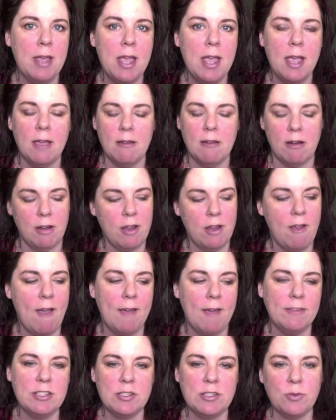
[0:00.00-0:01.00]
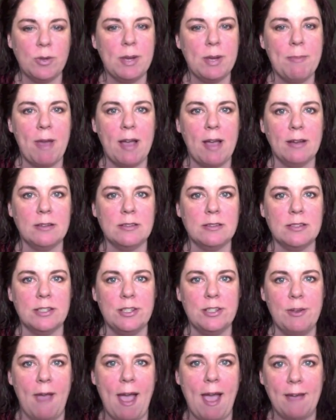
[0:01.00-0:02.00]
and all you have is 20 bucks and
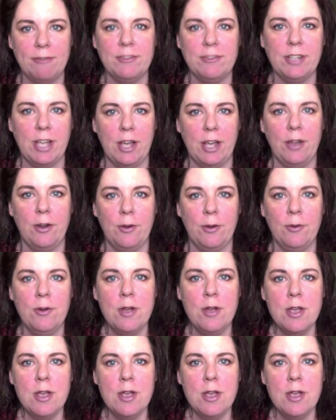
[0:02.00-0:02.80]
you have to go